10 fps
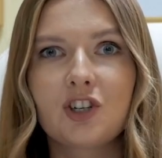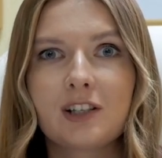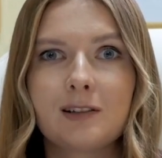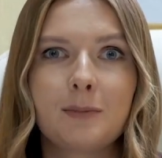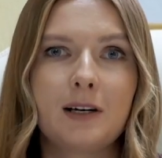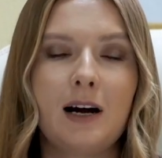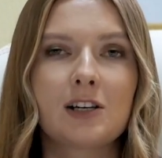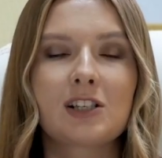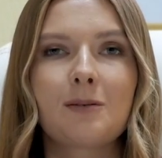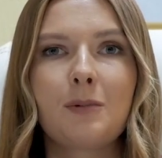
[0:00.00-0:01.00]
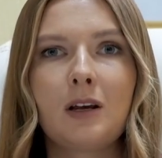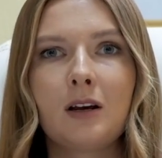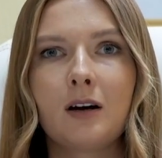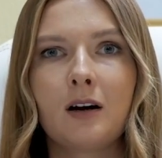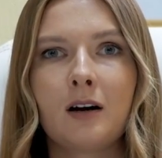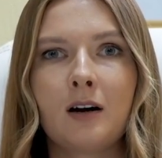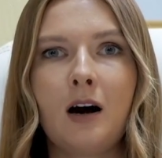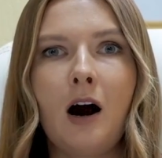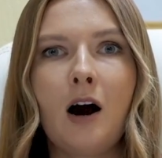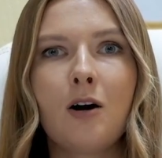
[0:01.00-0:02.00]
gentlemen ask me
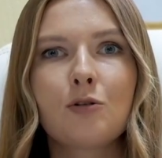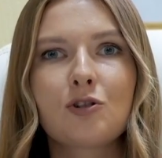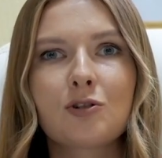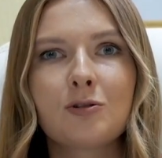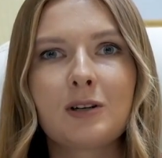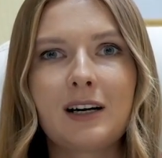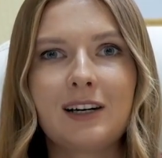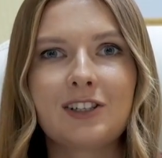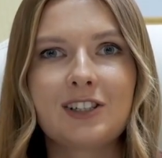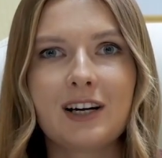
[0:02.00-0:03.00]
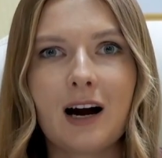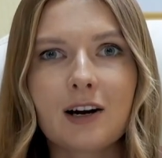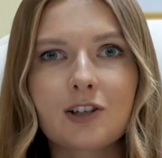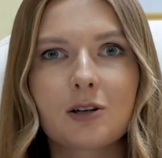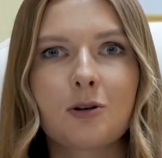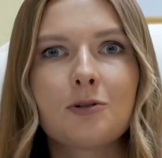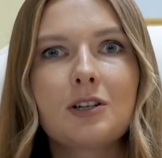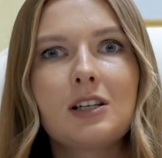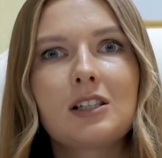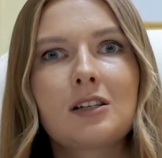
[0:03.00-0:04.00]
how to conduct
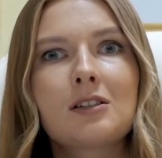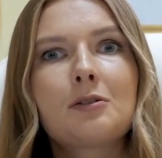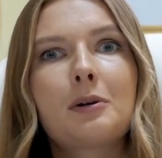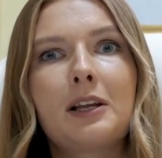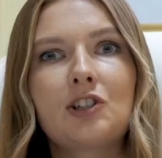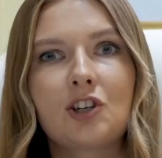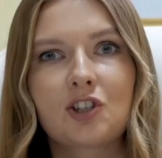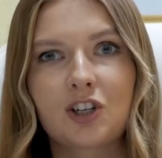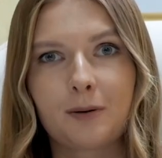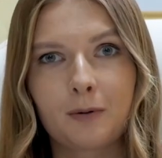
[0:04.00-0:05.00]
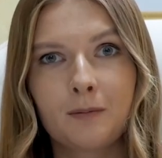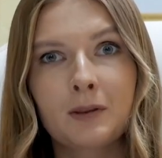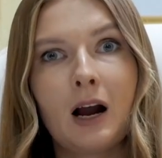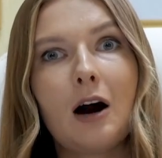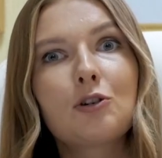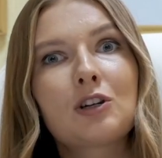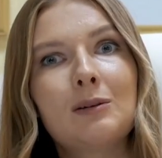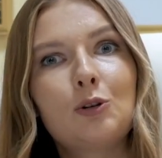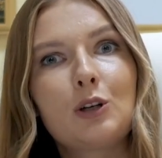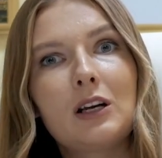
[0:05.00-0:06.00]
long-distance relationship, how to
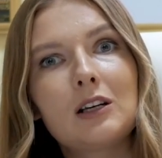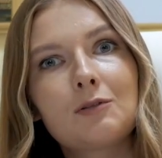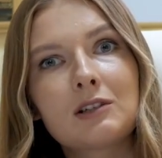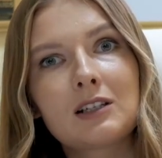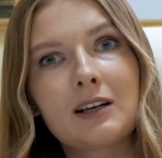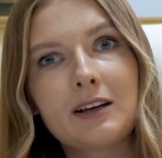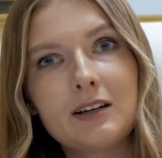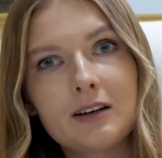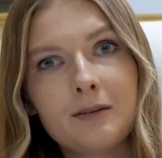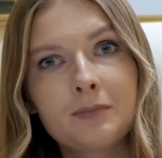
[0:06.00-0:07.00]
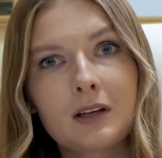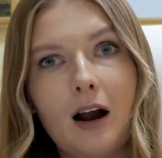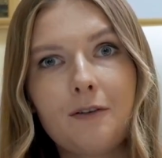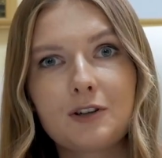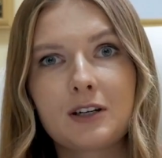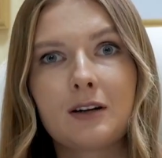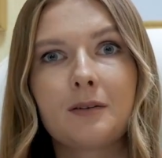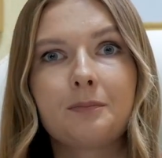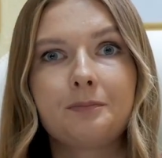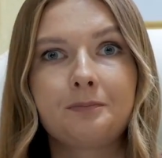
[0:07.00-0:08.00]
communicate with the lady
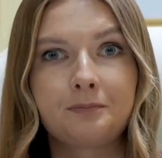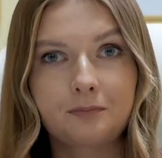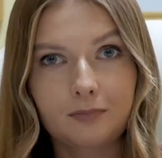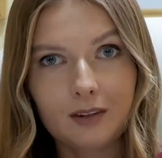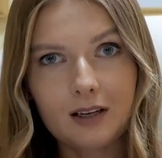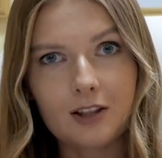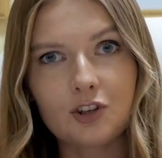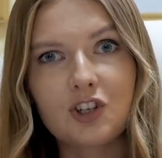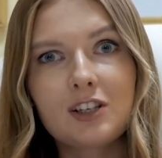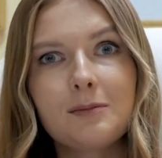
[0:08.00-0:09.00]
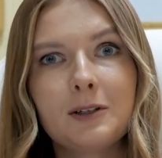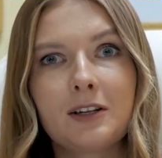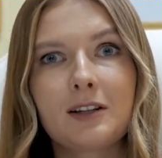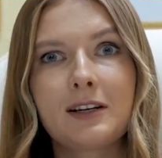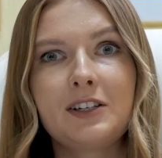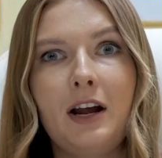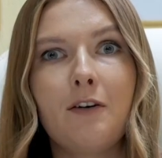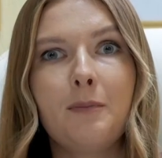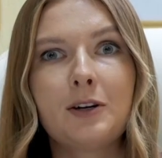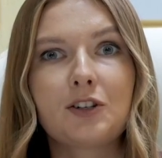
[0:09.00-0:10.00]
after a gentleman and the lady
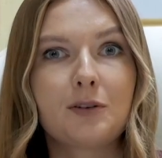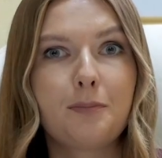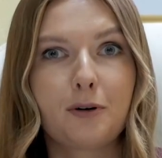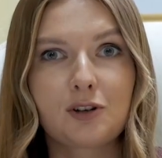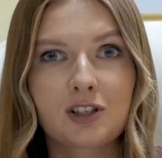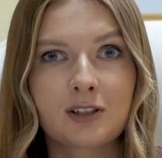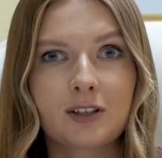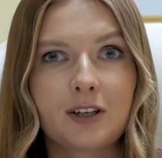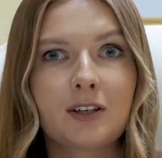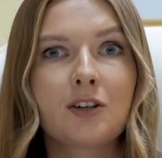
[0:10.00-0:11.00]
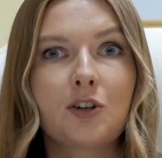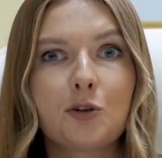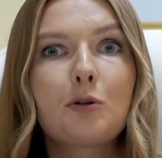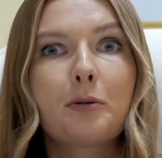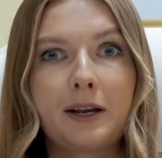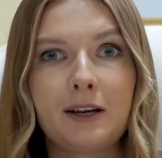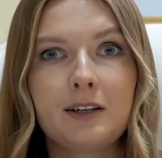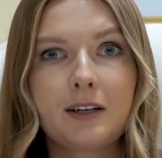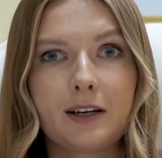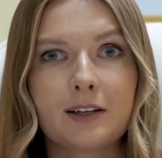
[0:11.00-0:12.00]
have met in person in
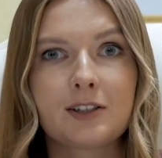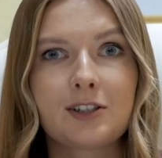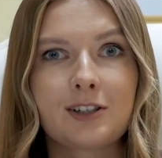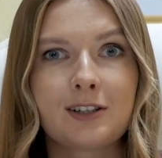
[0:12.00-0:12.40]
Ukraine, and